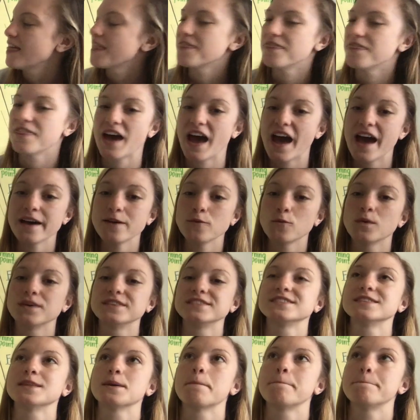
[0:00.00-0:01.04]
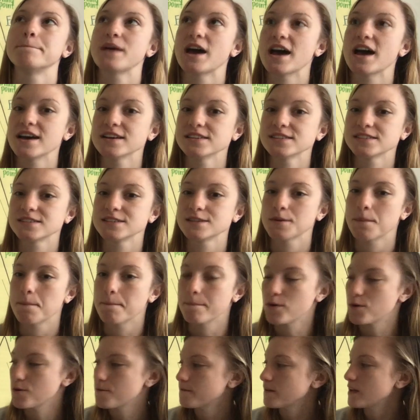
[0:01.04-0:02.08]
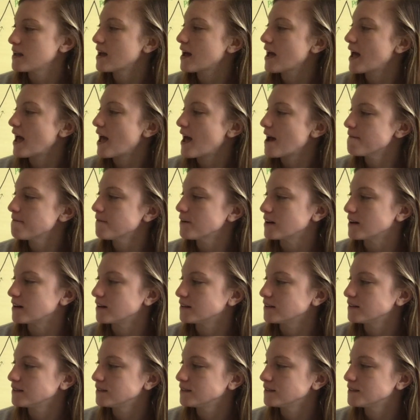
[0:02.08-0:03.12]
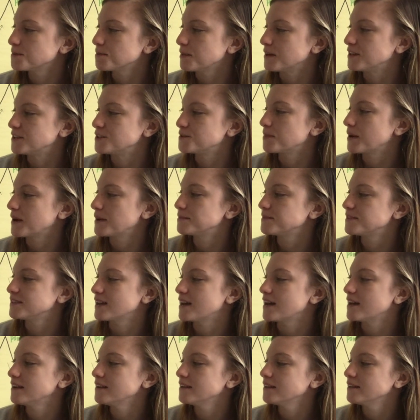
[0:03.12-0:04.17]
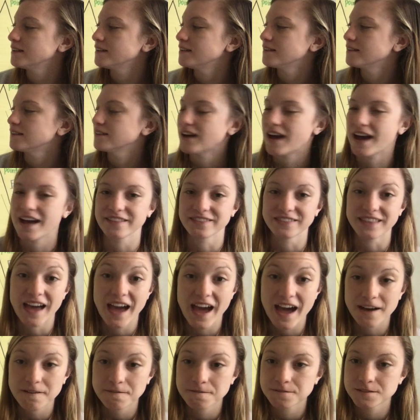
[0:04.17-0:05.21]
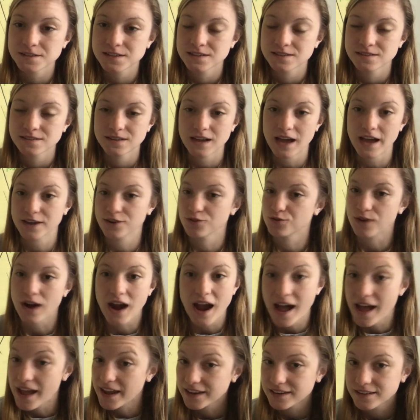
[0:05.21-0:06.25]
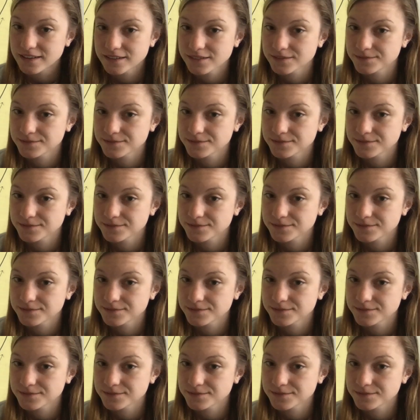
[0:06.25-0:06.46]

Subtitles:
That was the best movie ever, SpongeBob said. I laughed, I cried.